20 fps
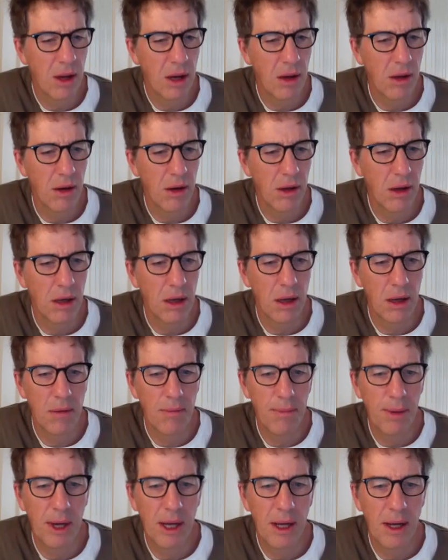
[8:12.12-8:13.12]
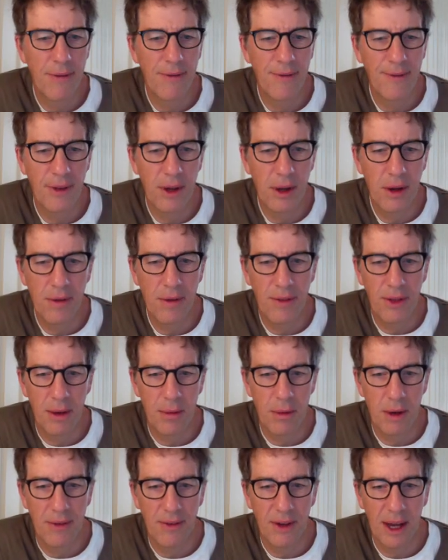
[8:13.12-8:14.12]
a lot, but a few of
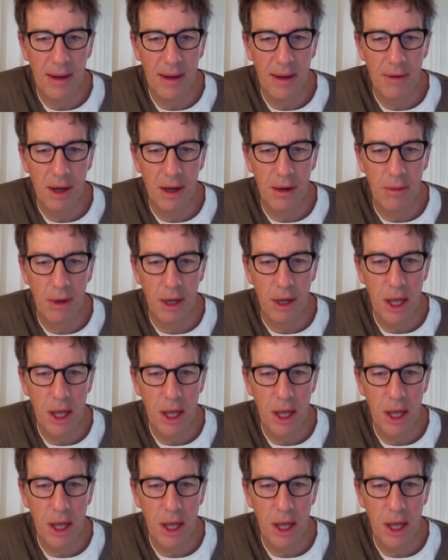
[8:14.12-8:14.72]
them I've kept up with.